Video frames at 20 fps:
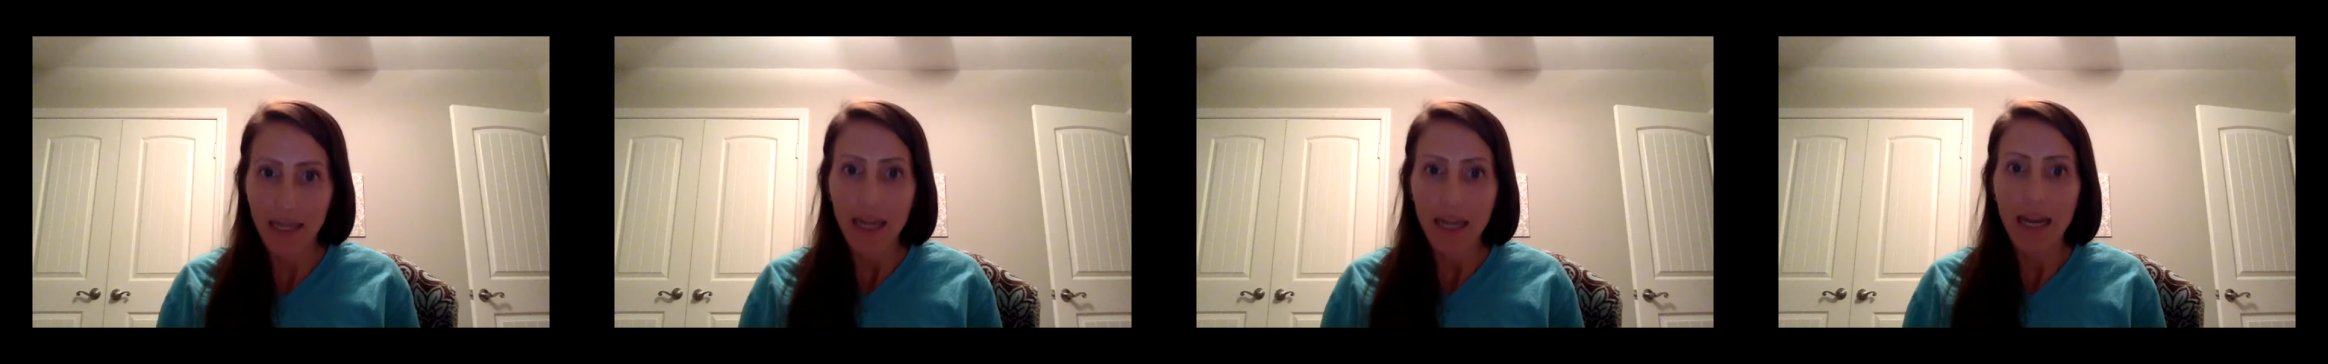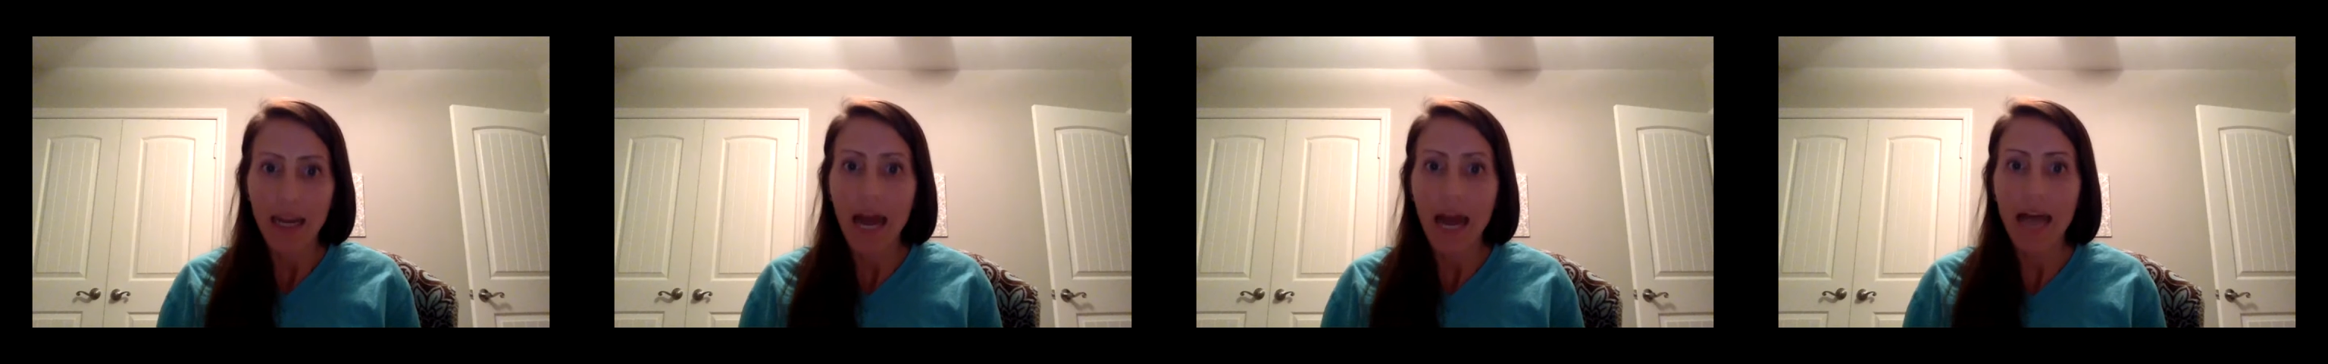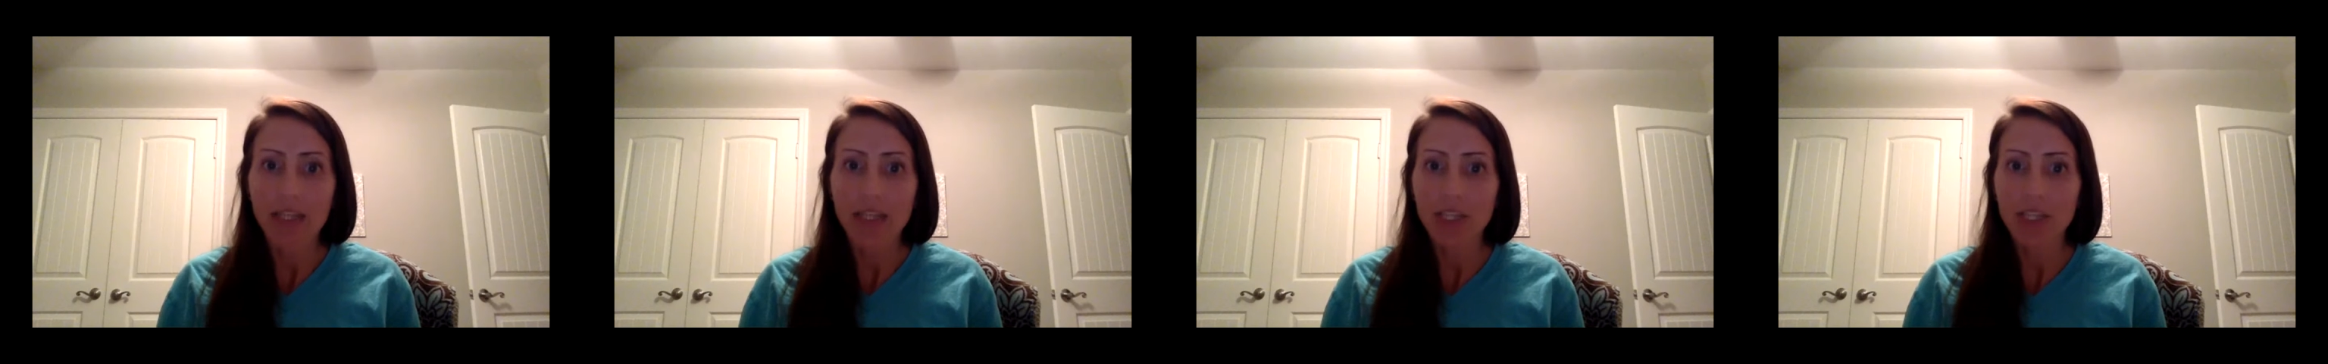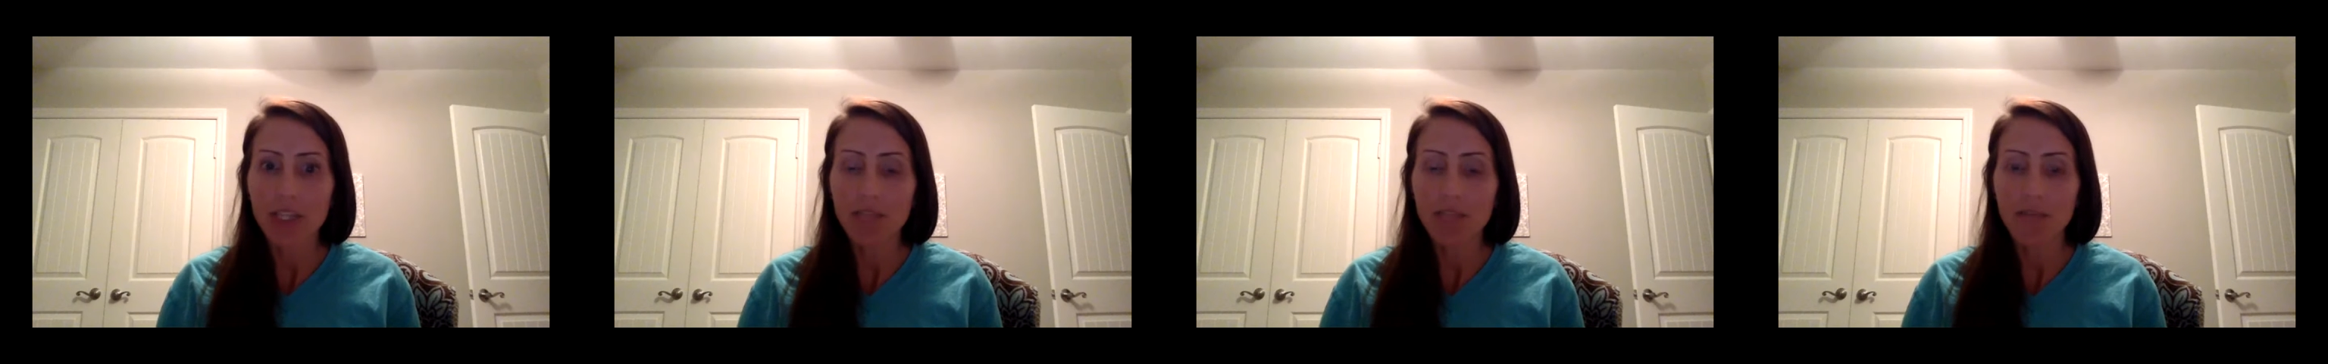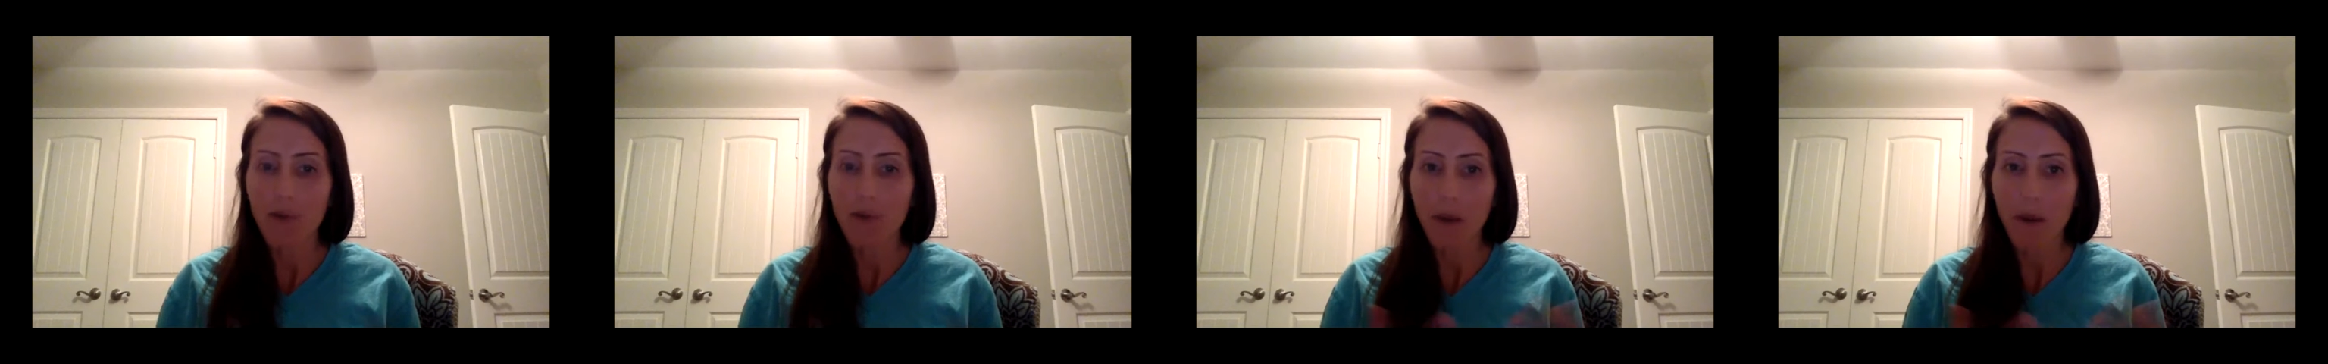Not just
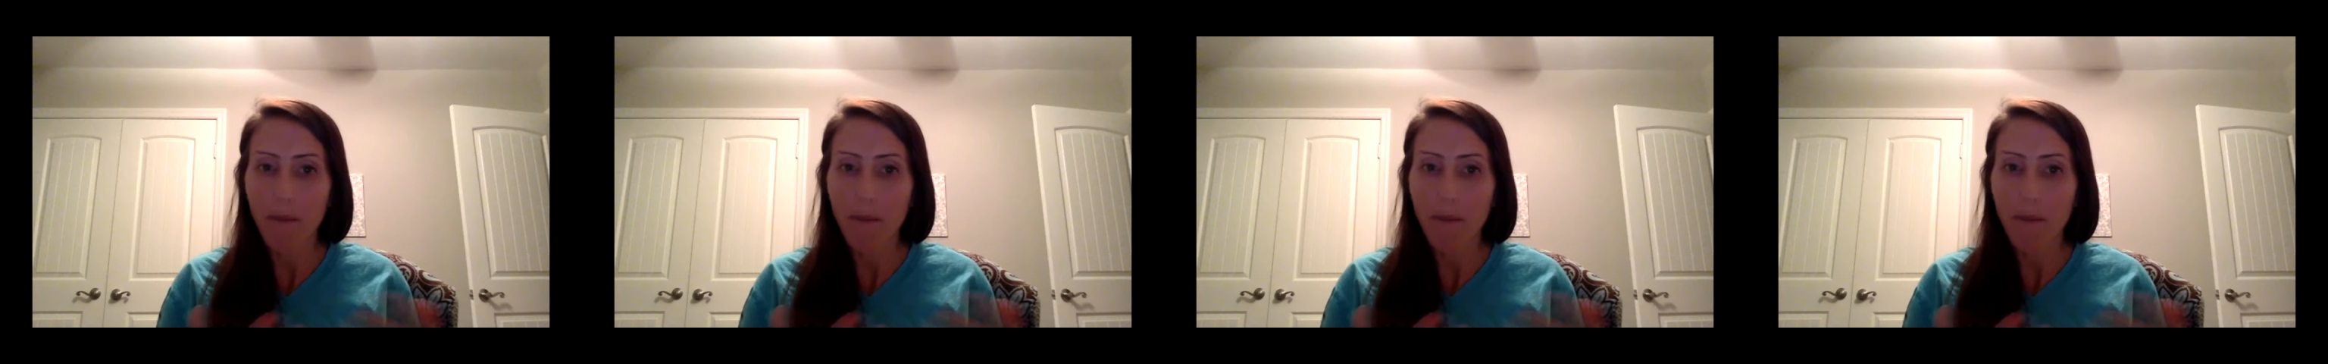for a